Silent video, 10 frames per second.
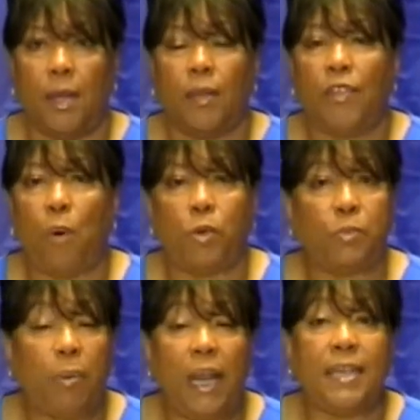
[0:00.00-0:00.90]
that was
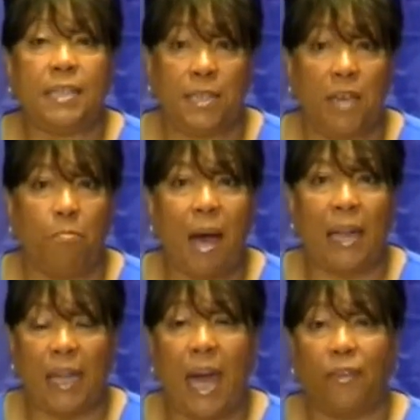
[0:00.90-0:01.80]
placed in my
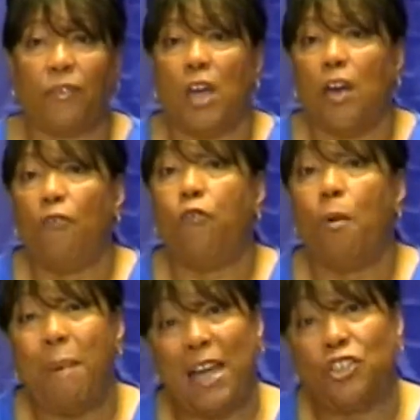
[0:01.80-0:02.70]
life for
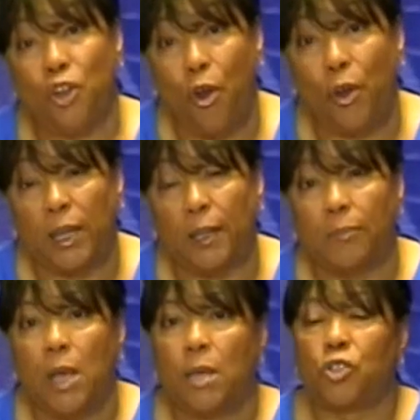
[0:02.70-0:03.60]
my journey,
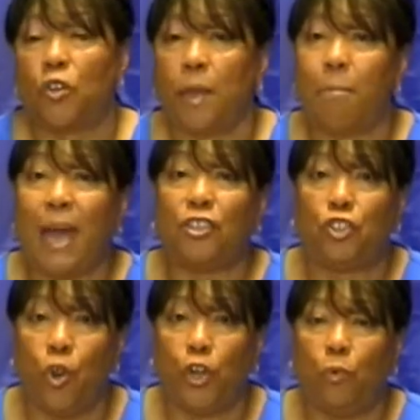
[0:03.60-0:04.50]
so that my
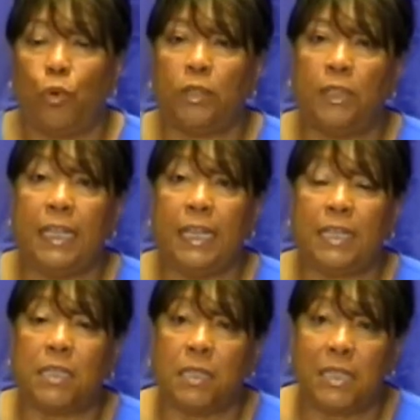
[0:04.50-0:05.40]
journey would
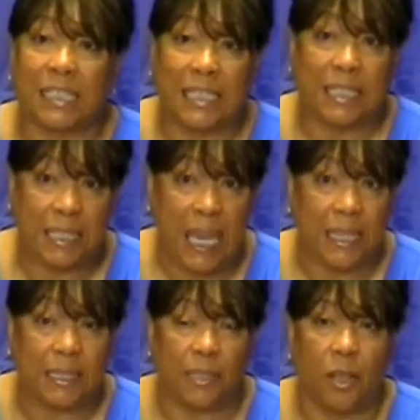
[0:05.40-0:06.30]
lead to
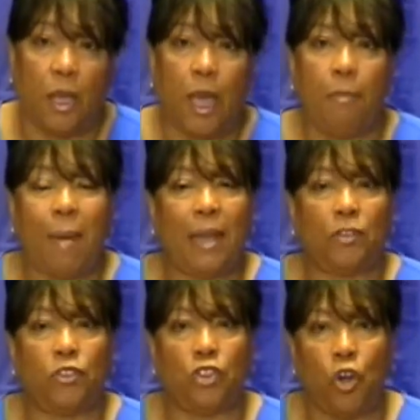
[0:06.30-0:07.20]
success and my
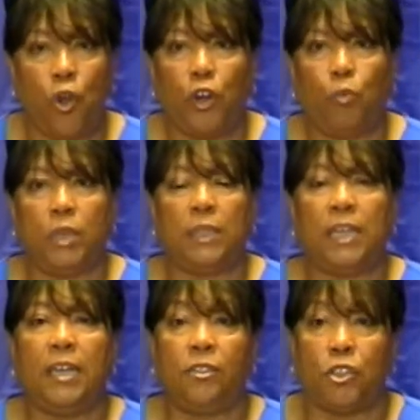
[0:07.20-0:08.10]
journey would
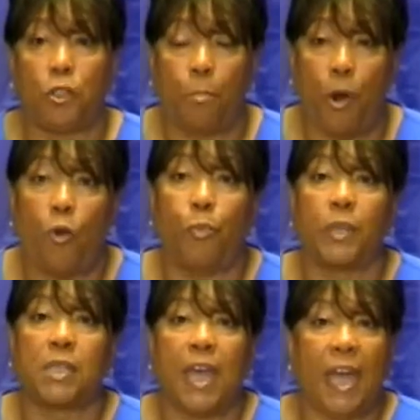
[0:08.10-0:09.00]
lead to the
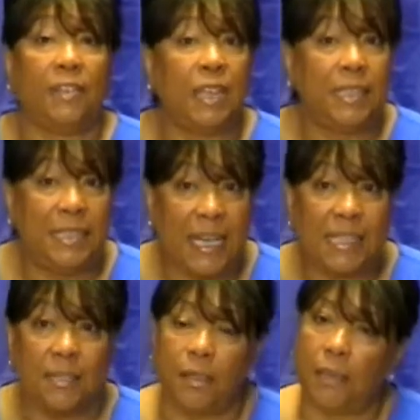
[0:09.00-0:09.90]
purpose and the
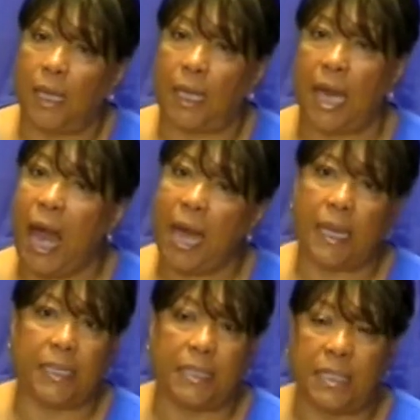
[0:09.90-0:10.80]
destiny that God
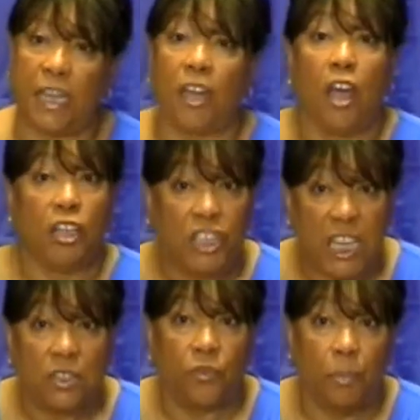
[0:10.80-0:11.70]
has set
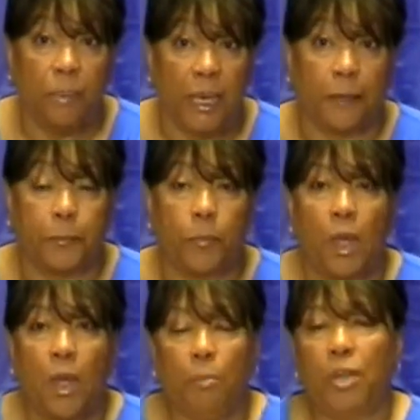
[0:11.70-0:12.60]
just for me.
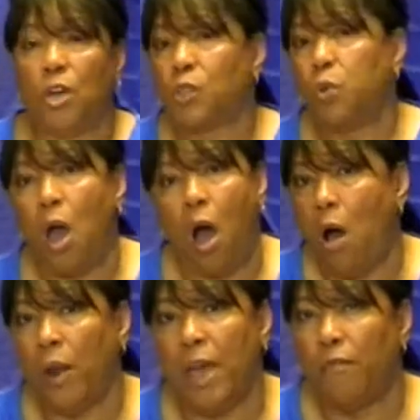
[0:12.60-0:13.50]
Because we
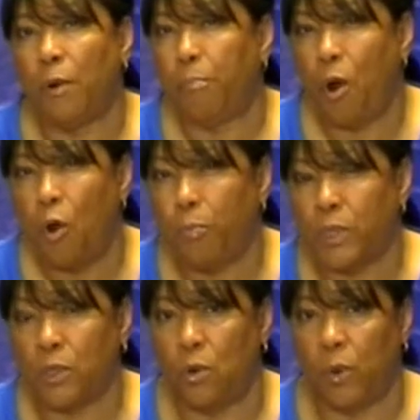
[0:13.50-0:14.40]
all have a
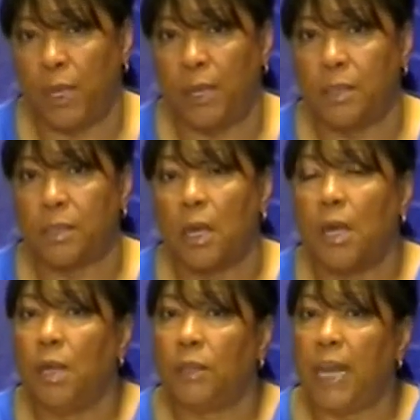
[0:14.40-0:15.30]
purpose, Queens,
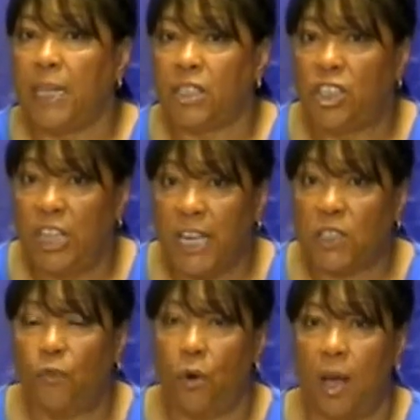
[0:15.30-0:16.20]
that is just
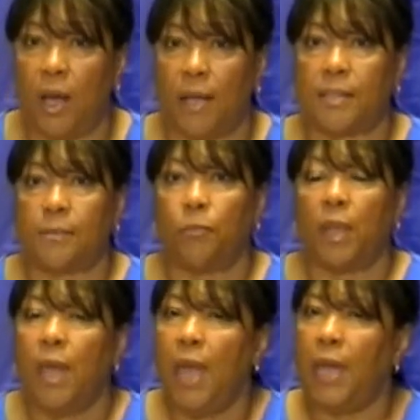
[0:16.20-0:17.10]
for us.
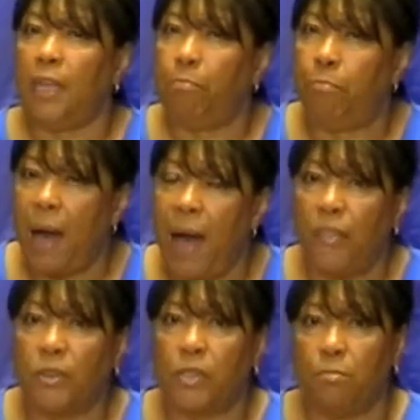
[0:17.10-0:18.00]
And it
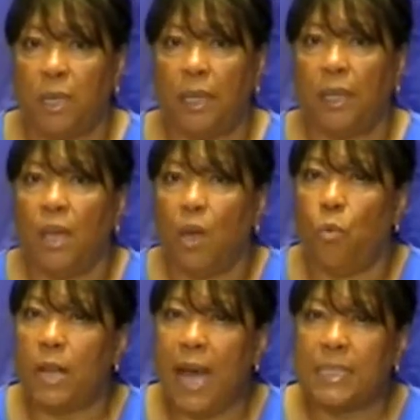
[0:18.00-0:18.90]
bothers me
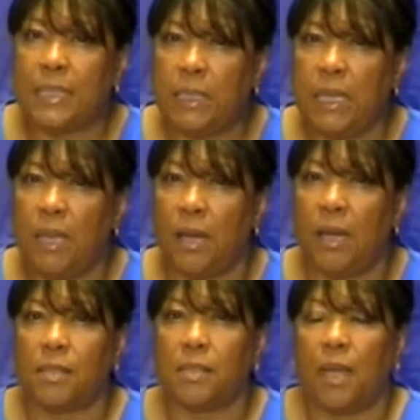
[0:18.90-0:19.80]
when I see
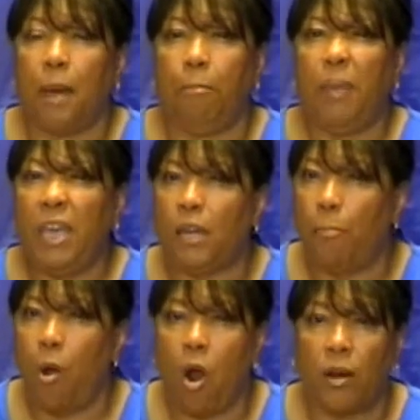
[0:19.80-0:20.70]
us being a
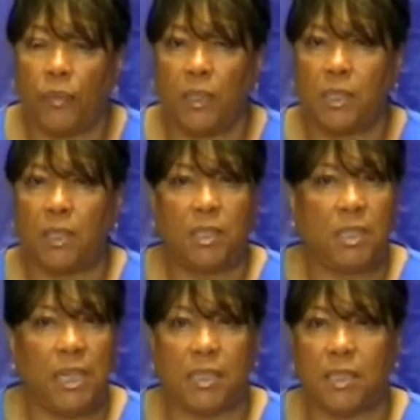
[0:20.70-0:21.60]
part of the
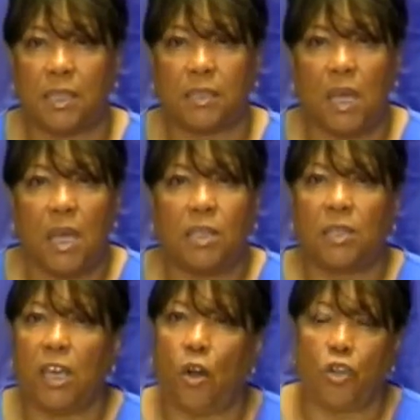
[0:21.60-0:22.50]
statistics
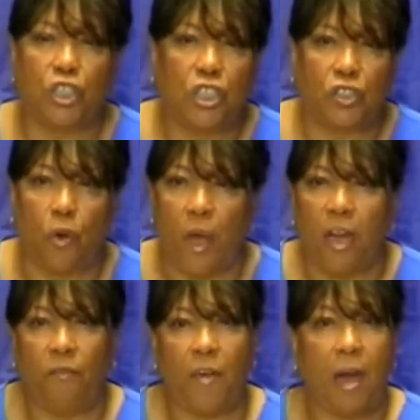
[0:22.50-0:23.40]
saying, oh, she's going to
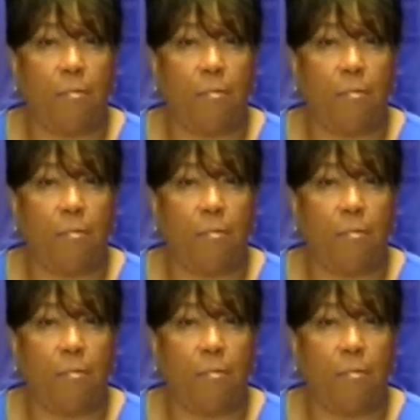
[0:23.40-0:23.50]
have 5